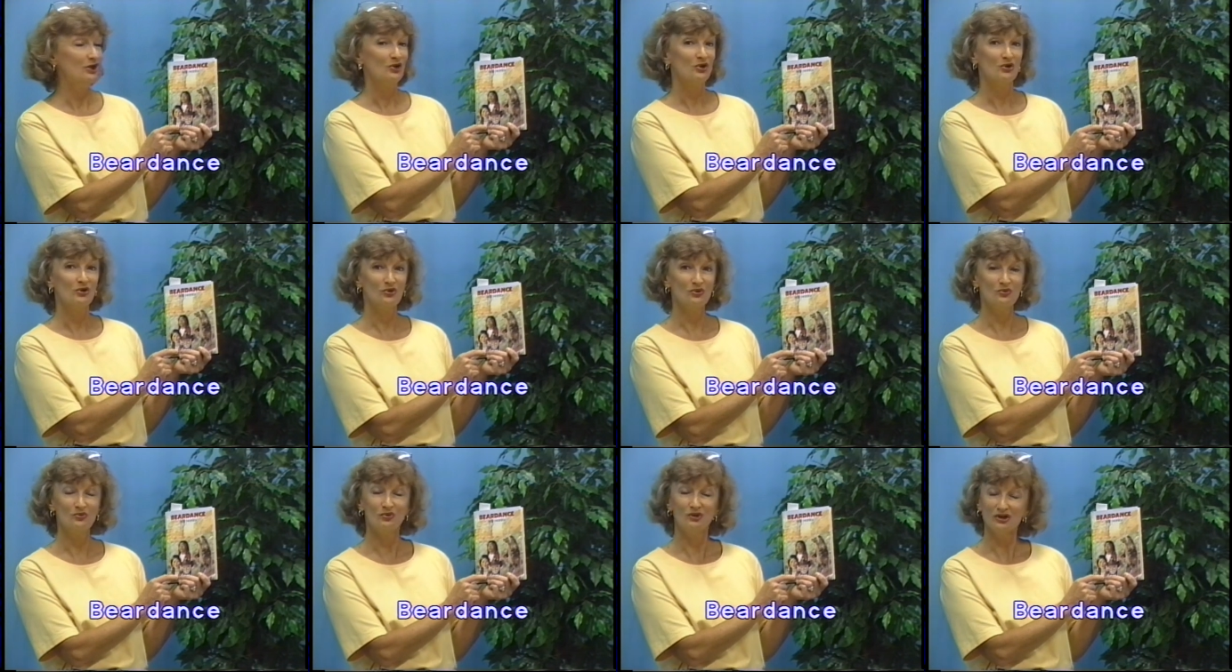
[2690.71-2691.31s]

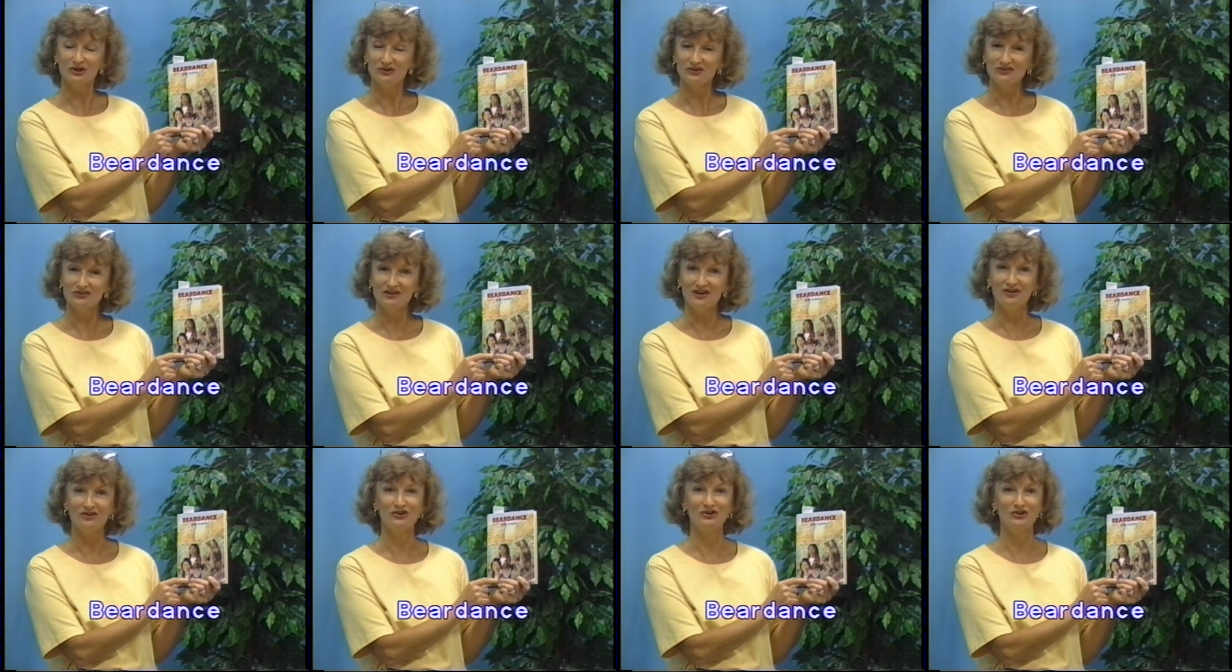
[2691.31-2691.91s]
who works
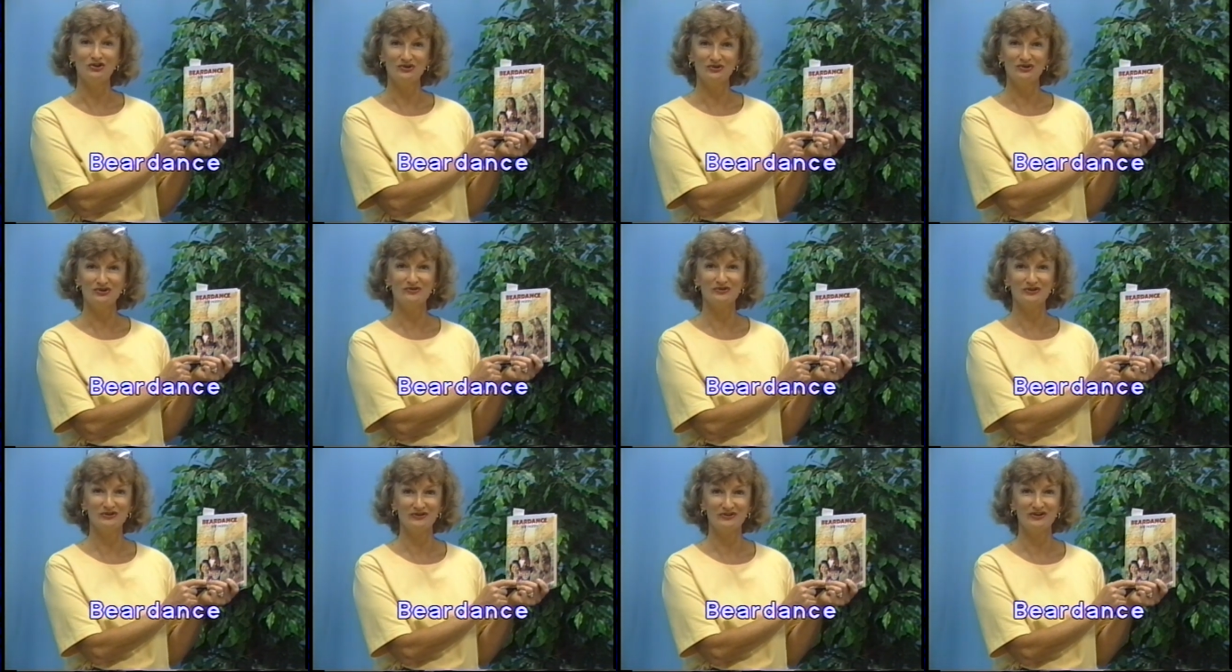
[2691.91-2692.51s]
at the
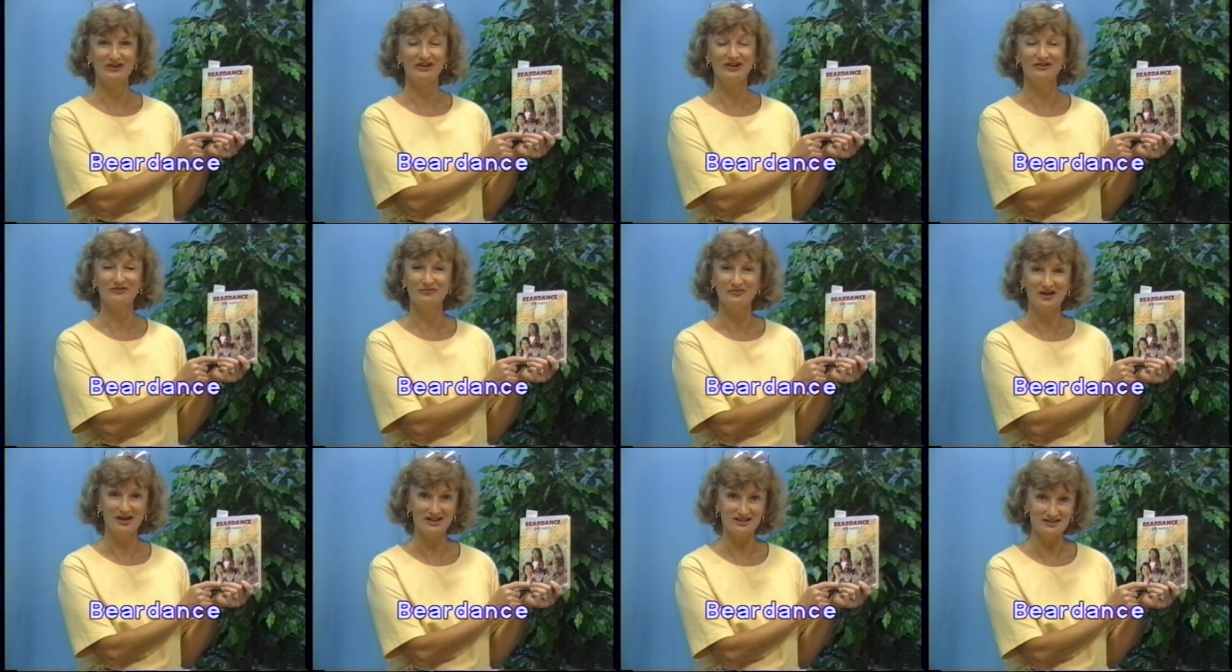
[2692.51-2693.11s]
University of
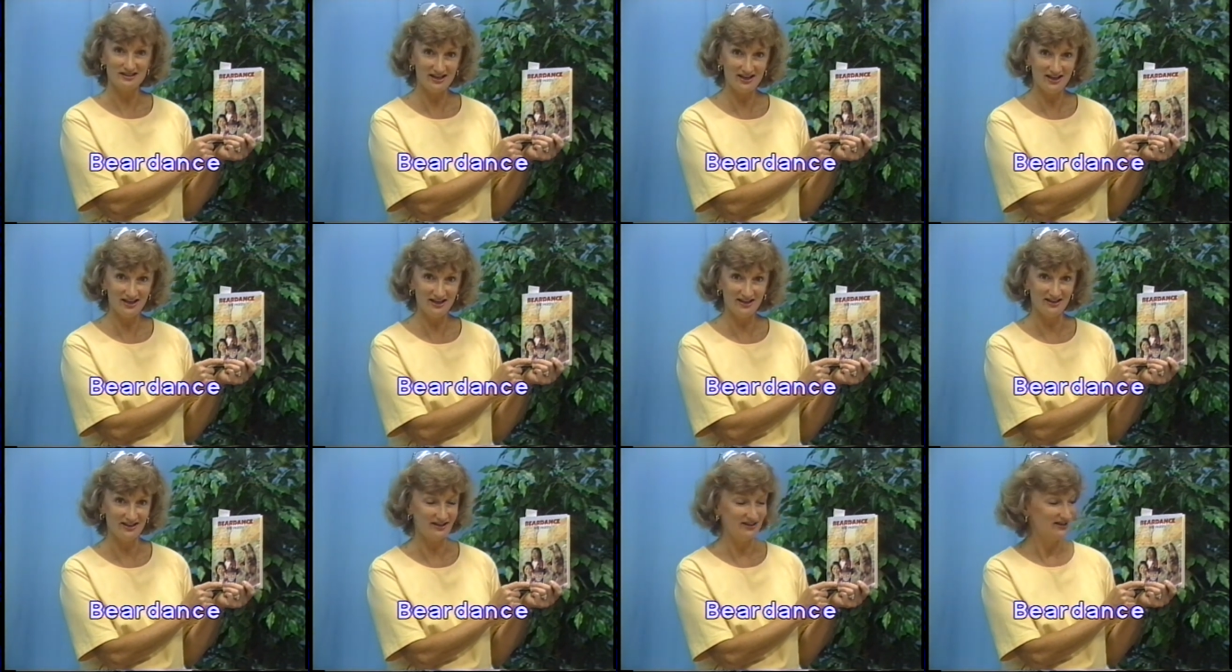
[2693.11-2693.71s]

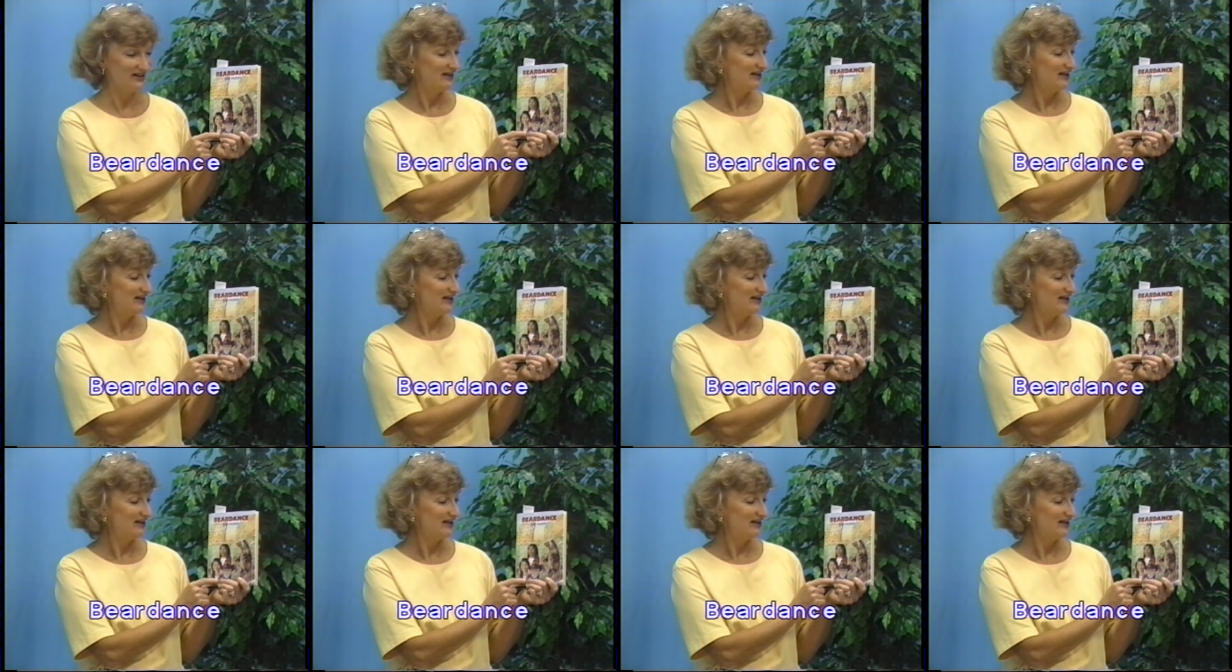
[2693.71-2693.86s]
Montana